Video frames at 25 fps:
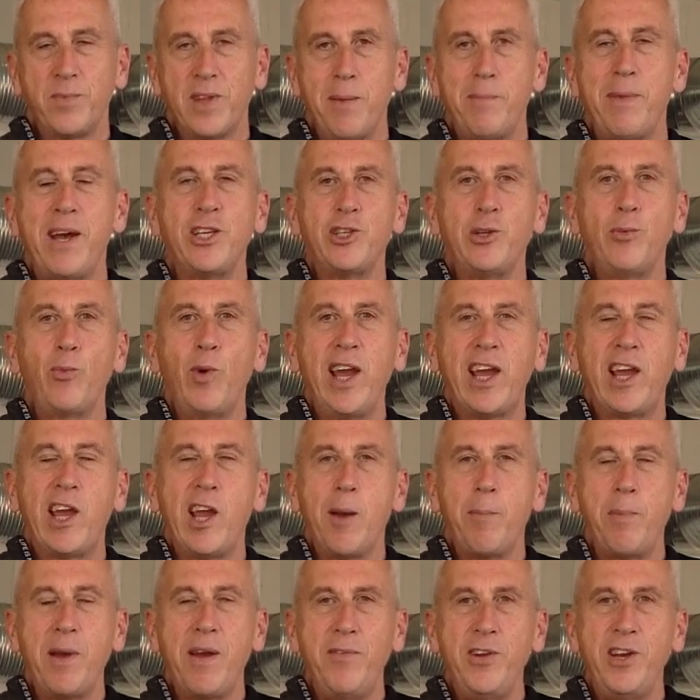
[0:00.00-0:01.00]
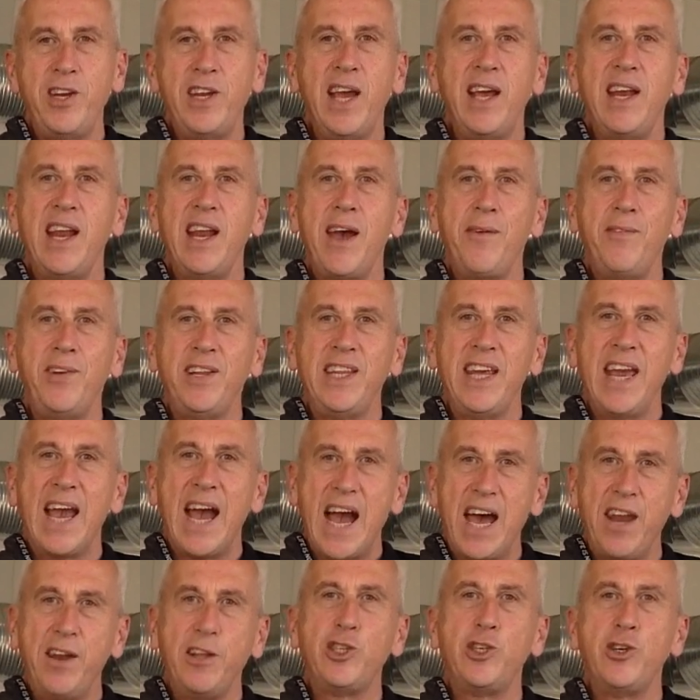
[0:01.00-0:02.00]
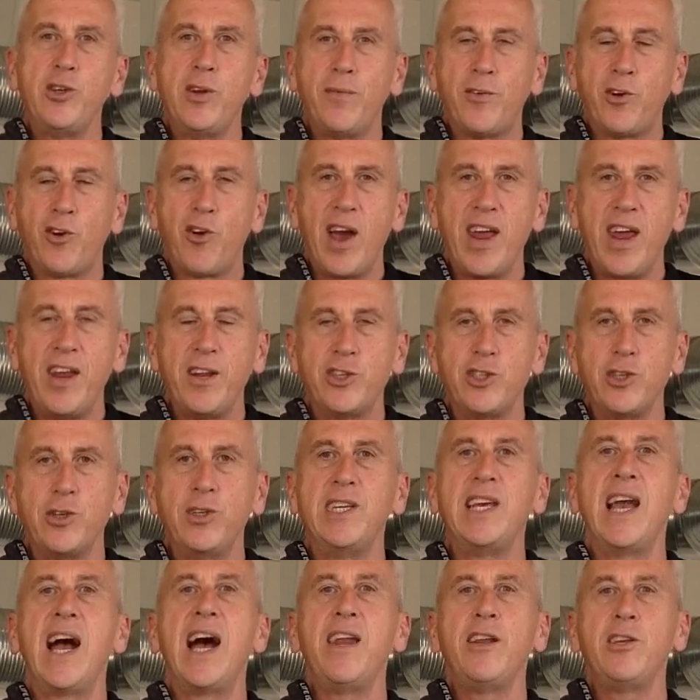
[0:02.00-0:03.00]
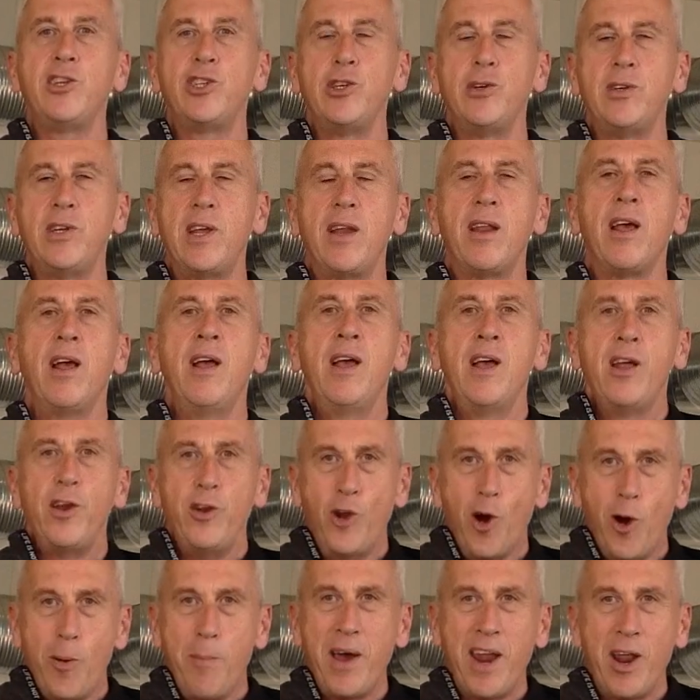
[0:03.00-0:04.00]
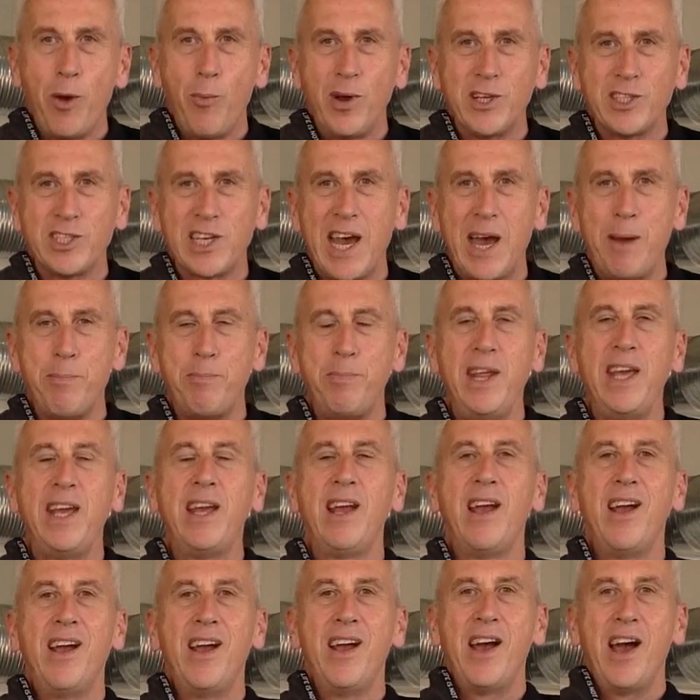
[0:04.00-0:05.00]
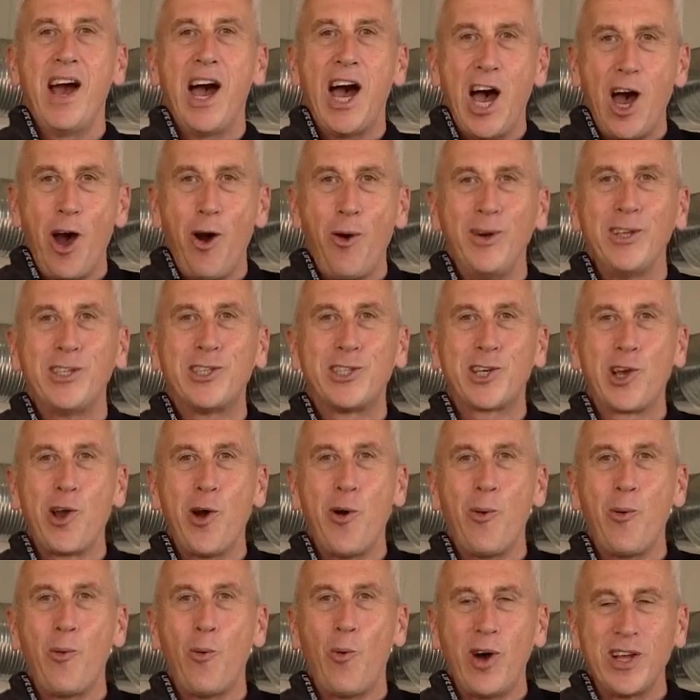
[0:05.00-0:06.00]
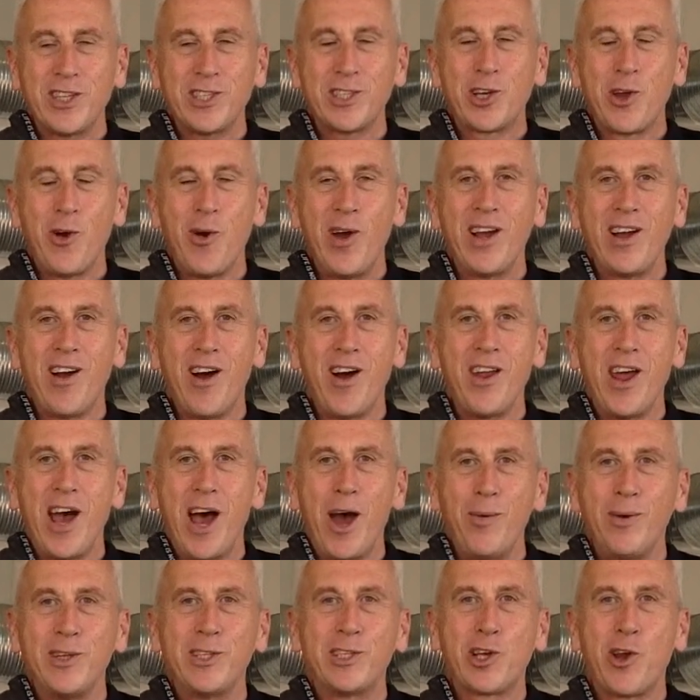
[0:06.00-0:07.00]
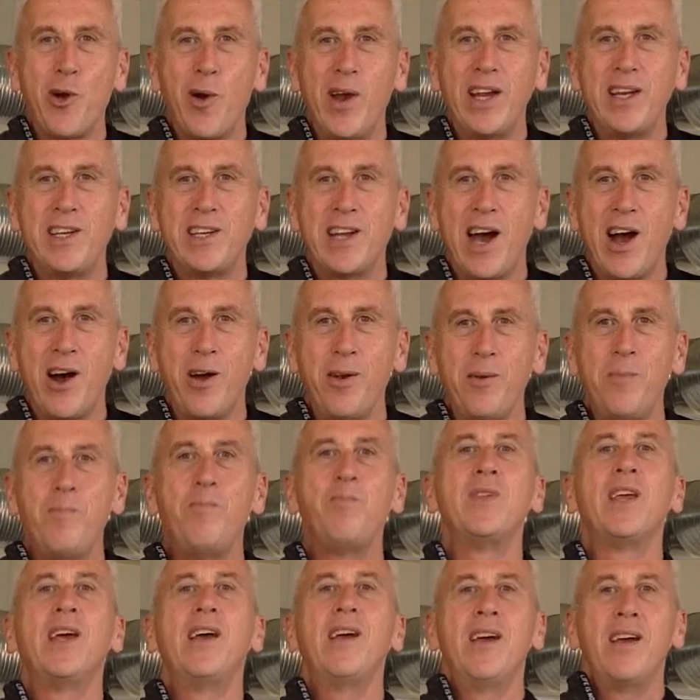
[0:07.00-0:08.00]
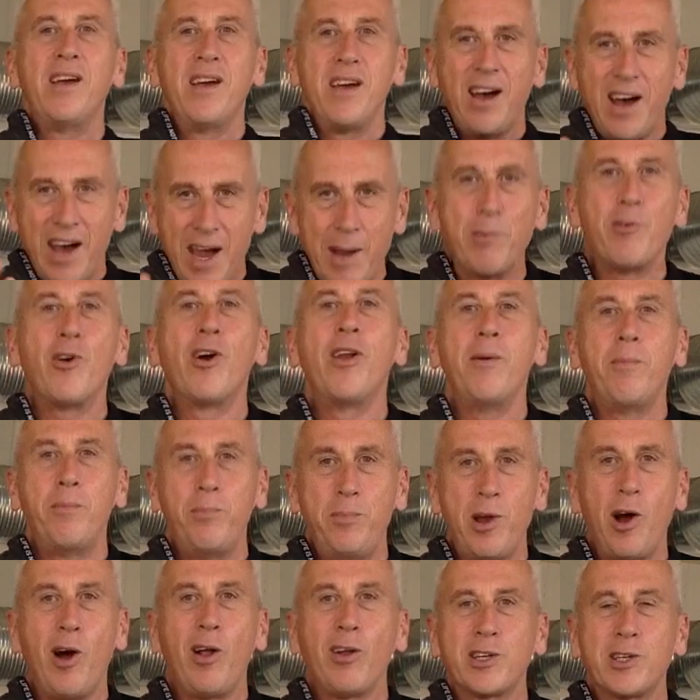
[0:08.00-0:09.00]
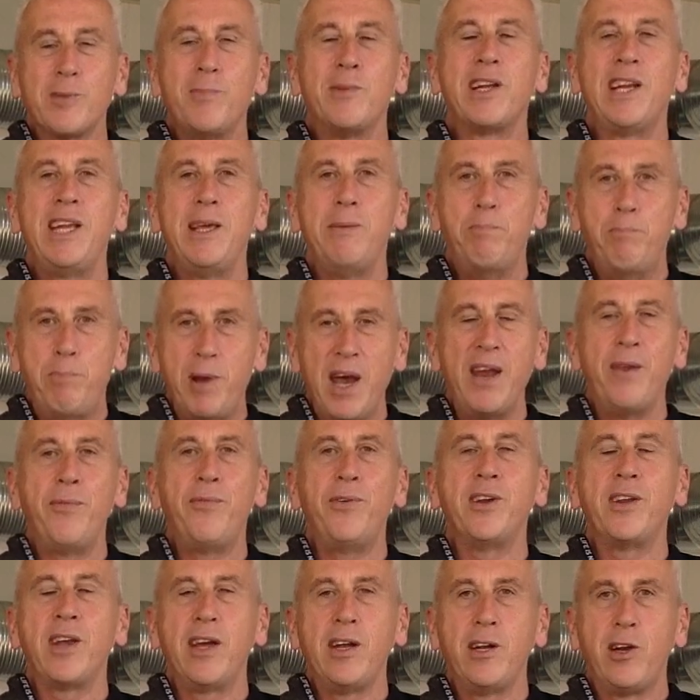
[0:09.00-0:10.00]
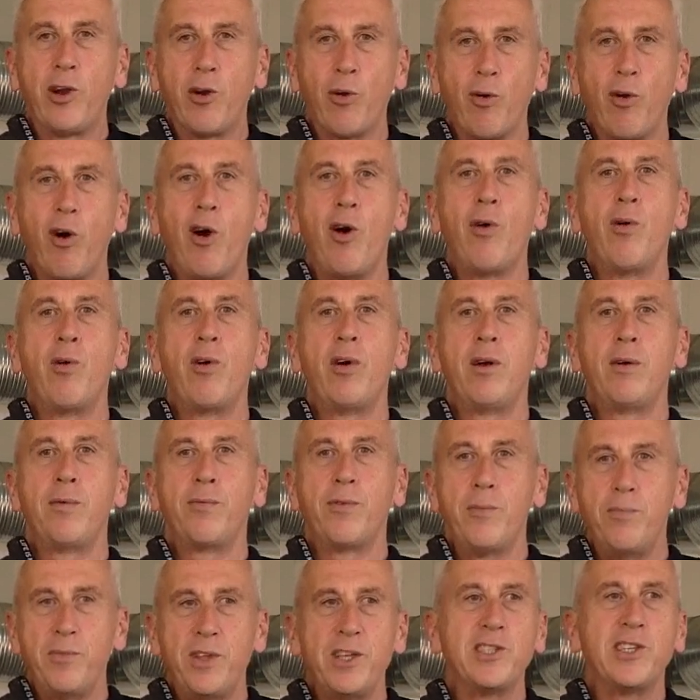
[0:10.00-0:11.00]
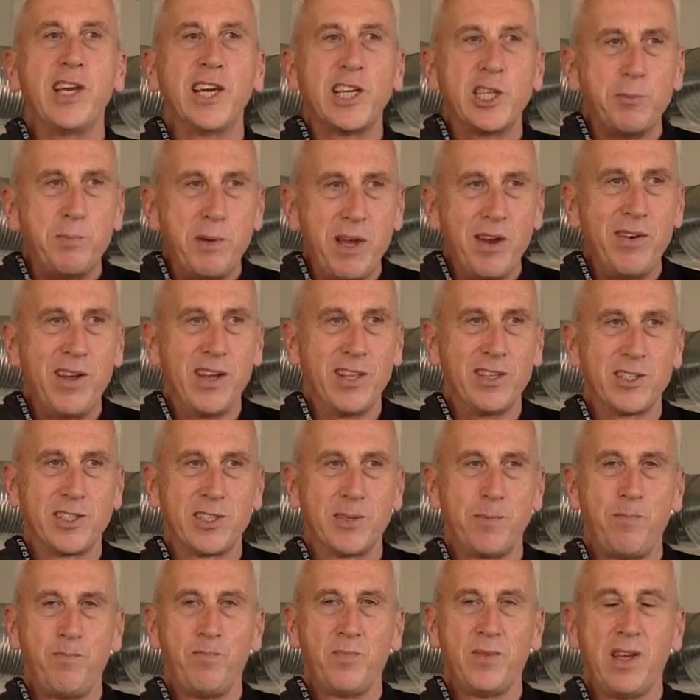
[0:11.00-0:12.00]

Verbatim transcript: Imagine waking up every day and having the attitude of gratitude, the attitude that no matter what's happening, how it's go- what's going on, how it's going down, I'm going to ultimately benefit and grow from this experience.